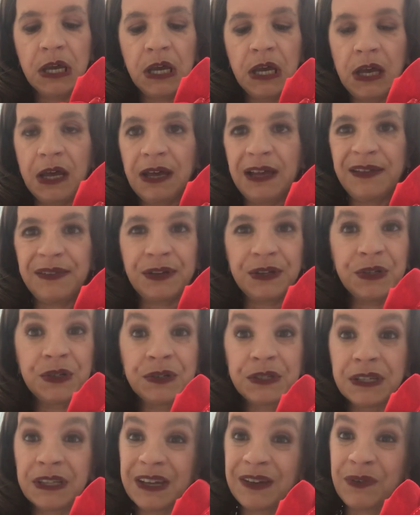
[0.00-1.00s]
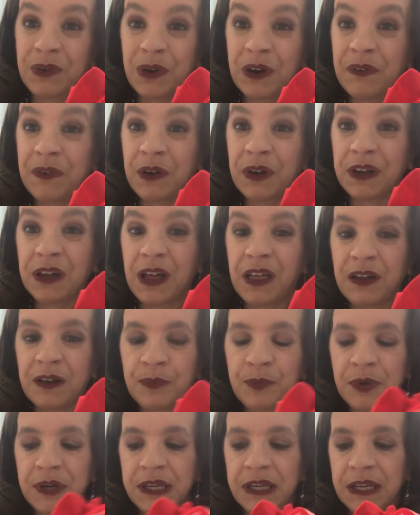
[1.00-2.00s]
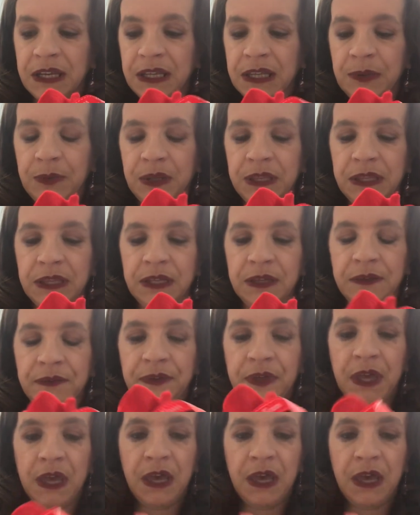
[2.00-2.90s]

They're usually like $4 for $1, pretty inexpensive.